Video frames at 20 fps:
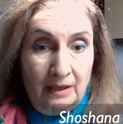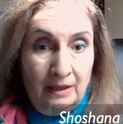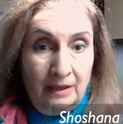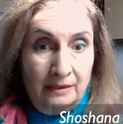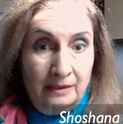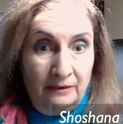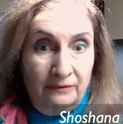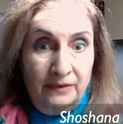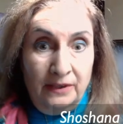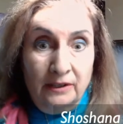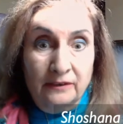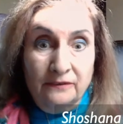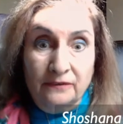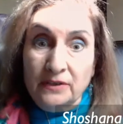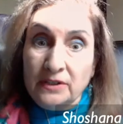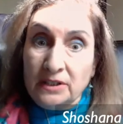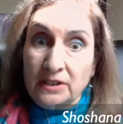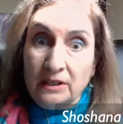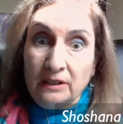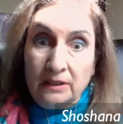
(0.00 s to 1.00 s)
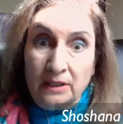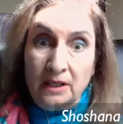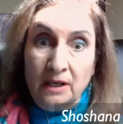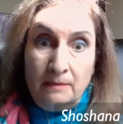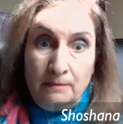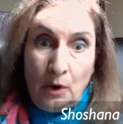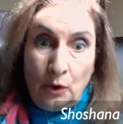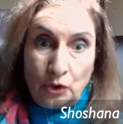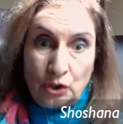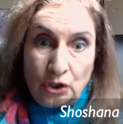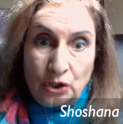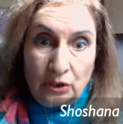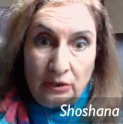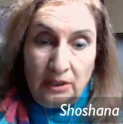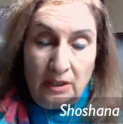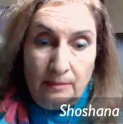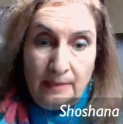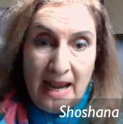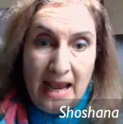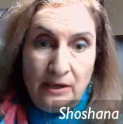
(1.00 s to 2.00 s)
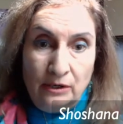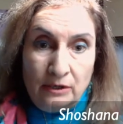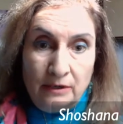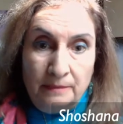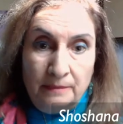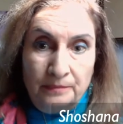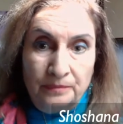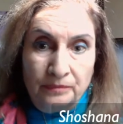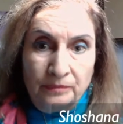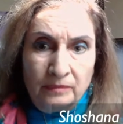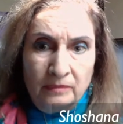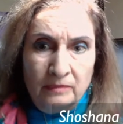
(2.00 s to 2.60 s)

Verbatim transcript: and I felt physically and emotionally better.